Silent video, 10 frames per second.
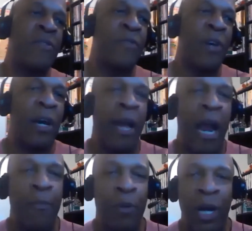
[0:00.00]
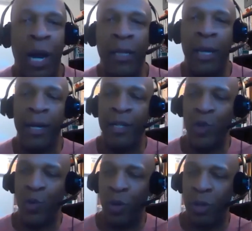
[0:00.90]
of APRA
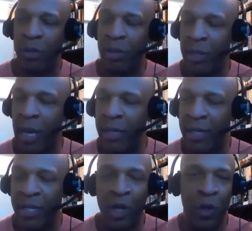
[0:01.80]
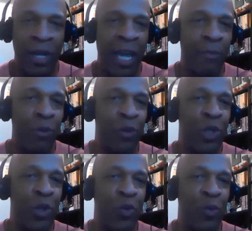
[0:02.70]
guidelines, we're not necessarily able
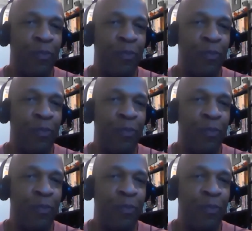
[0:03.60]
to